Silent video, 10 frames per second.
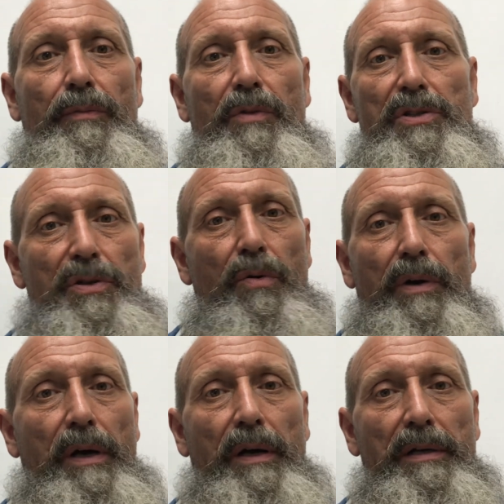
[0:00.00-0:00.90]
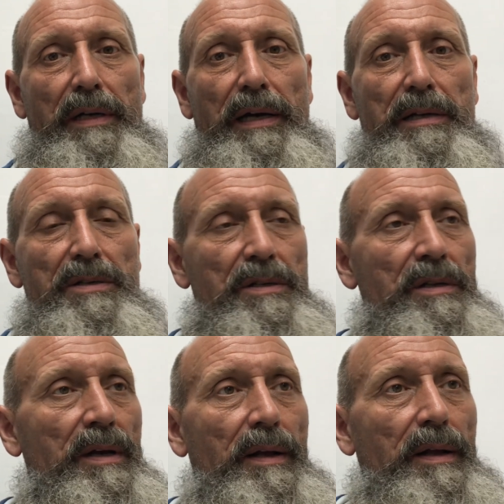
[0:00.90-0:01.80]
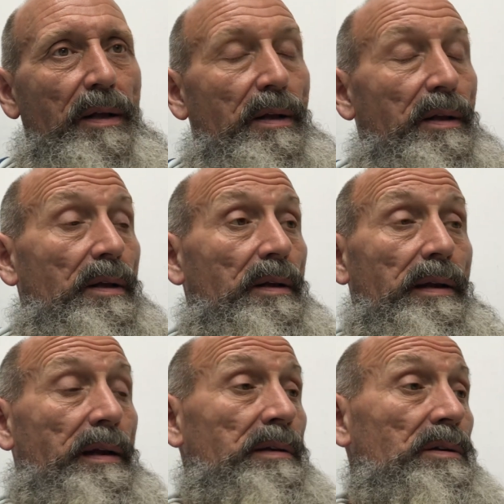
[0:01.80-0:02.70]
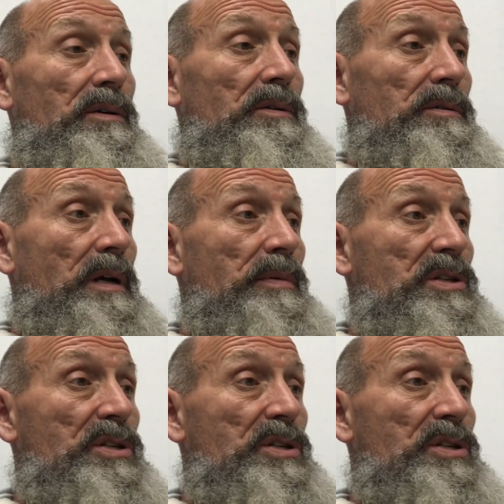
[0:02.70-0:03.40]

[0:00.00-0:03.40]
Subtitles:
What's going on, guys? And I don't know. I mean,